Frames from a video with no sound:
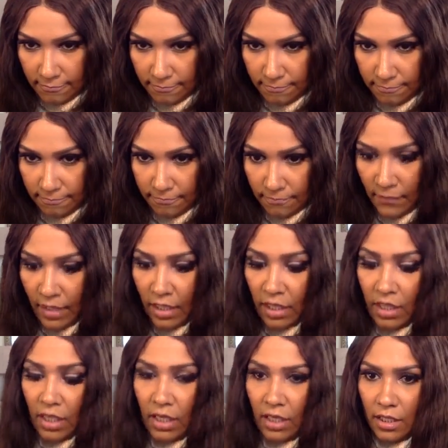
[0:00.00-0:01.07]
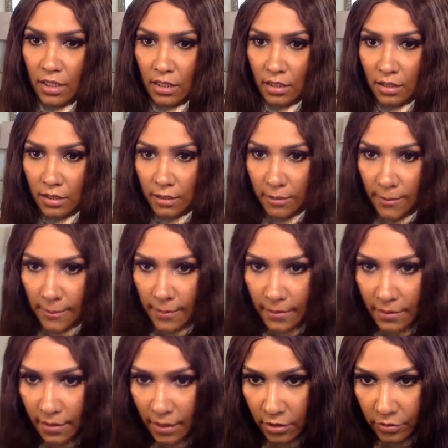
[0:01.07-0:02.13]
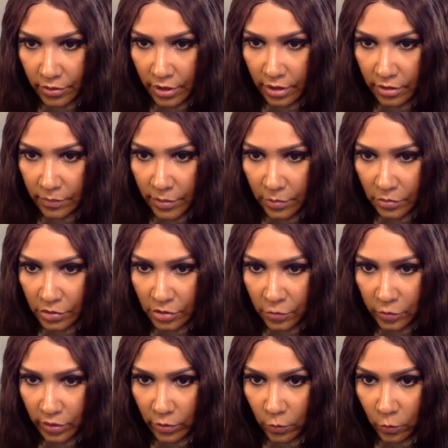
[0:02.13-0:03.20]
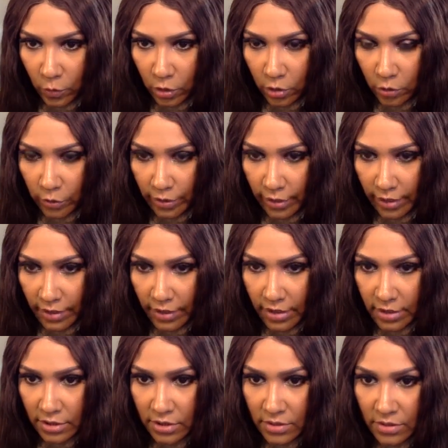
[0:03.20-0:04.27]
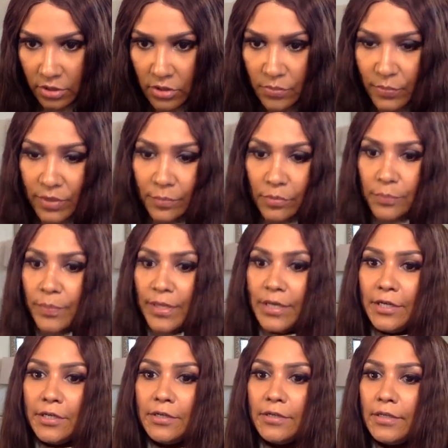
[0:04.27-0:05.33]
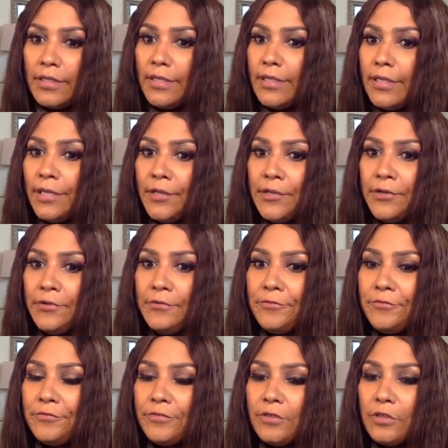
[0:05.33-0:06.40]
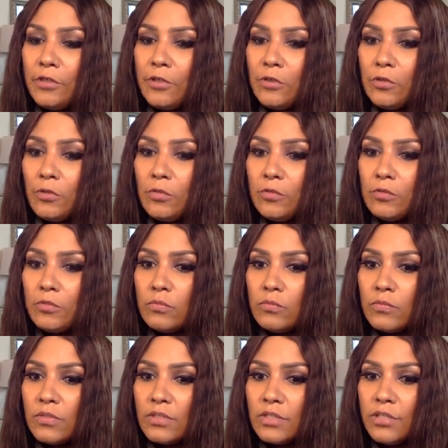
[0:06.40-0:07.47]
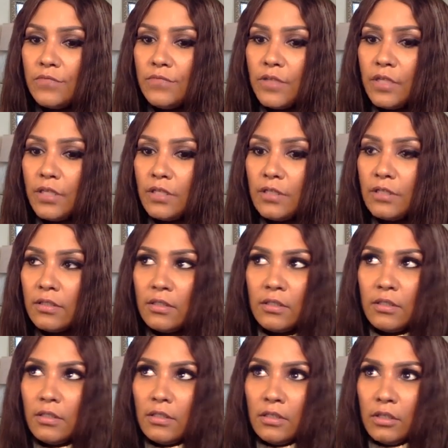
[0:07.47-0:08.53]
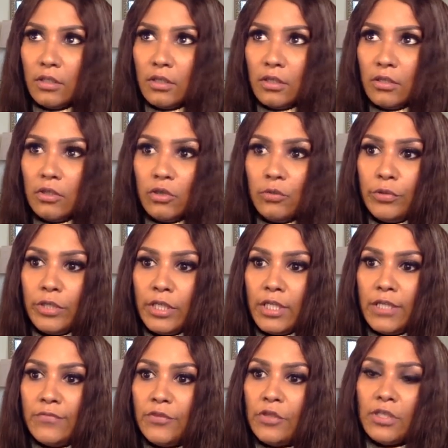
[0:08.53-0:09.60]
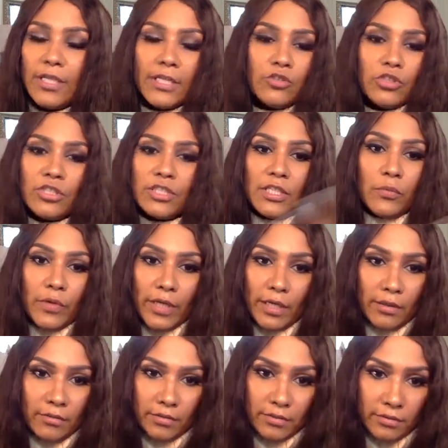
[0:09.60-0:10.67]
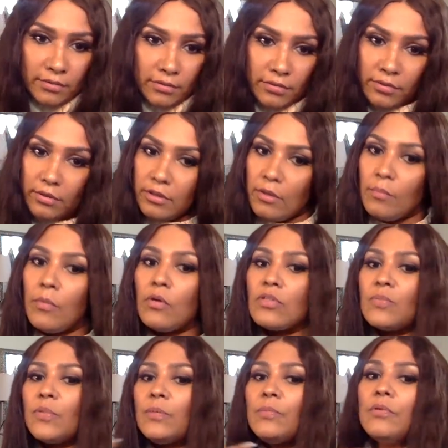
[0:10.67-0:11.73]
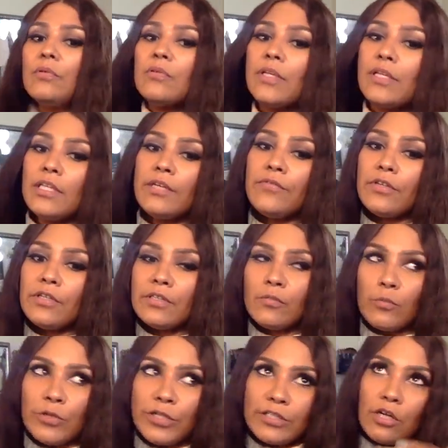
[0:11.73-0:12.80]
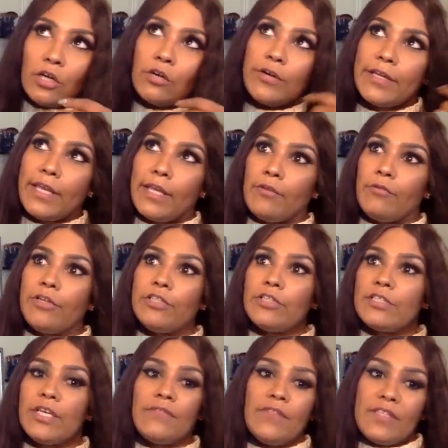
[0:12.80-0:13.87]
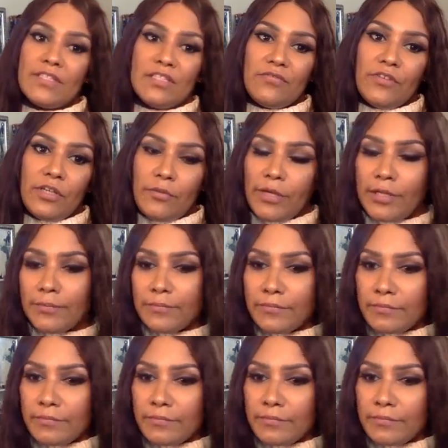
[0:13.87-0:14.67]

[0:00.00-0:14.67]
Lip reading: Hmm. And I don't think people should really worry. I think just be prepared and have stuff that you would need if your electricity went out. Most people that live in hurricane regions have that stuff anyway.